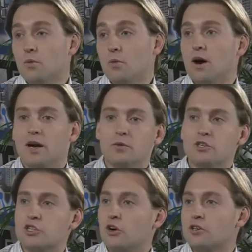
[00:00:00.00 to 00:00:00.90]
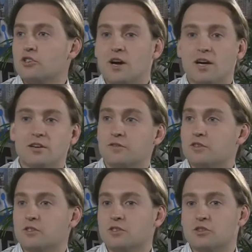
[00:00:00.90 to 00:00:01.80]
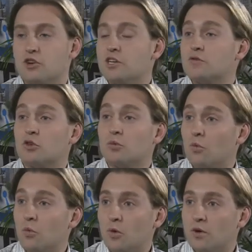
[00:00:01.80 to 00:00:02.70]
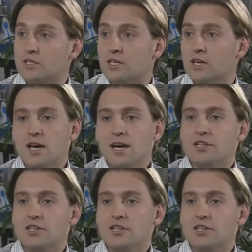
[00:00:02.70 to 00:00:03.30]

why, which contractor, if there's a transferable warranty.